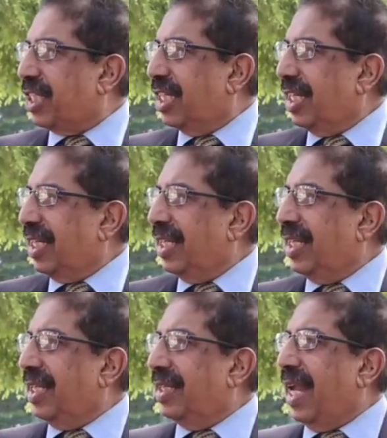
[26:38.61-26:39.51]

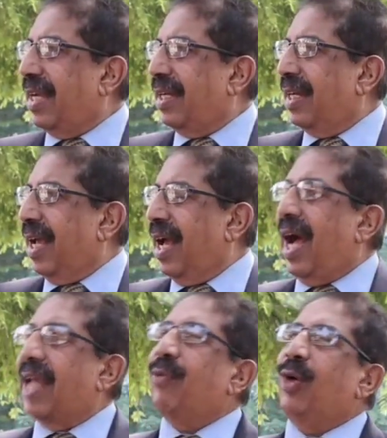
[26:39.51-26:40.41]
picture that
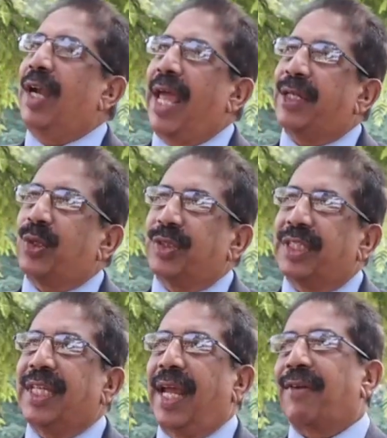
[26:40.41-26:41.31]
I would
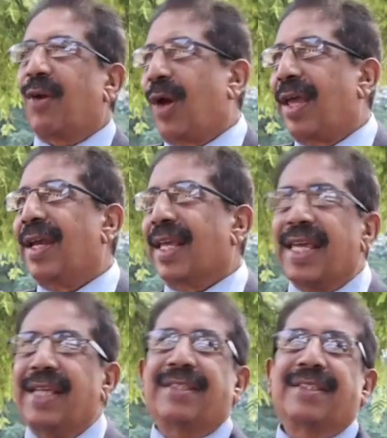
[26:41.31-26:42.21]
like to see at
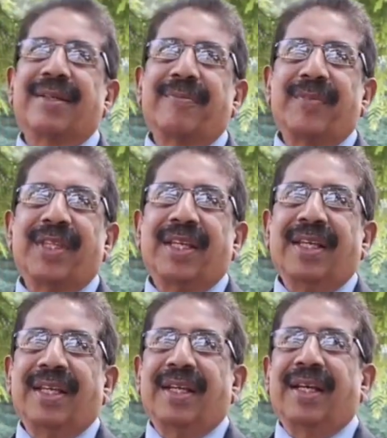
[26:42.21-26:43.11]
Royal is
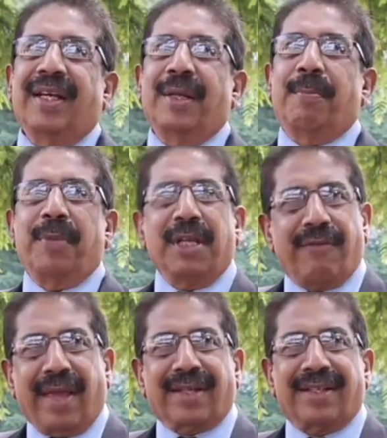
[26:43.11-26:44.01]
the
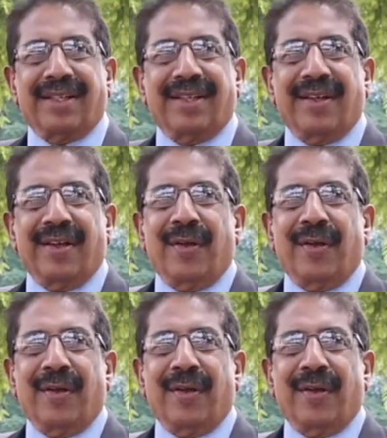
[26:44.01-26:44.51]
prefect